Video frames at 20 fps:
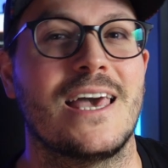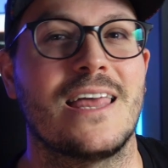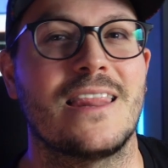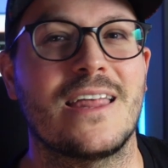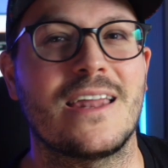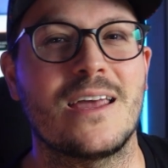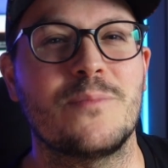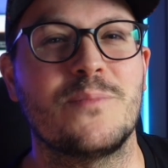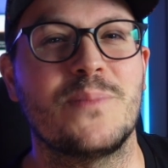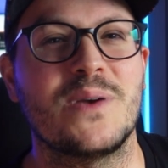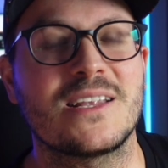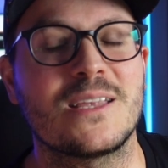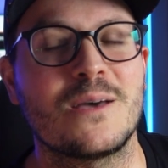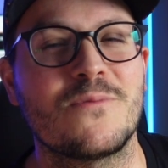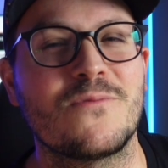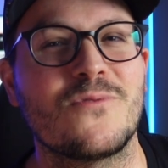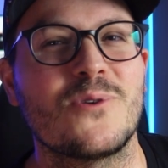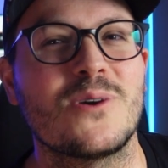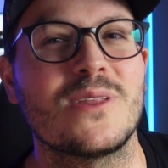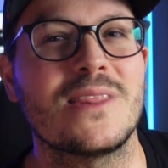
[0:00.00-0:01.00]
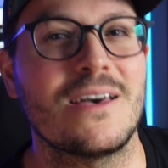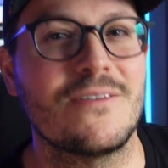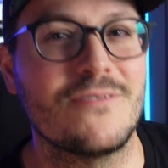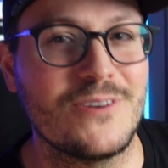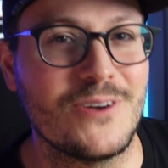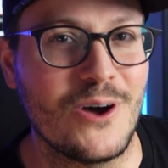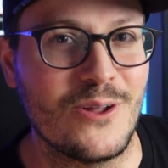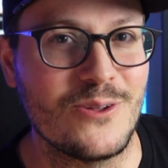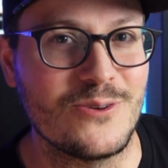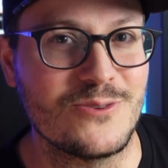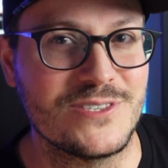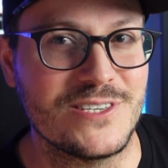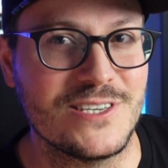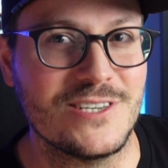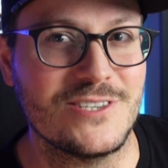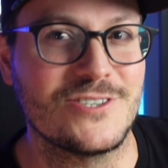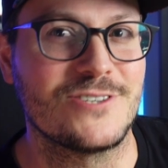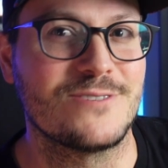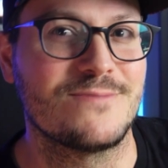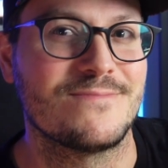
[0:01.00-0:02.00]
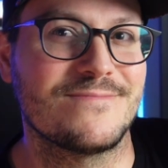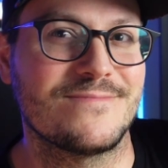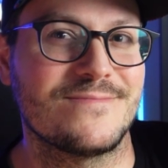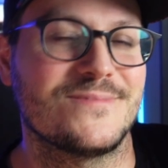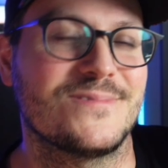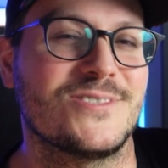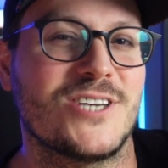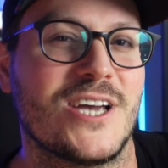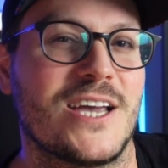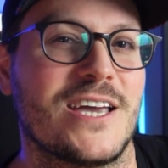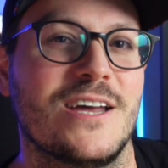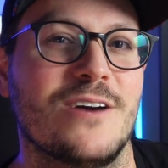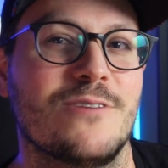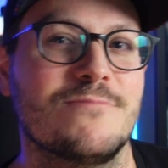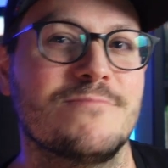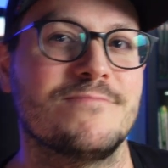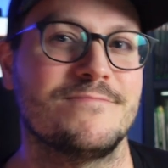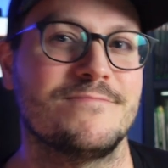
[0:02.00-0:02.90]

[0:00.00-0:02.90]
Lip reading: that I picked up for $11 each. Check it out.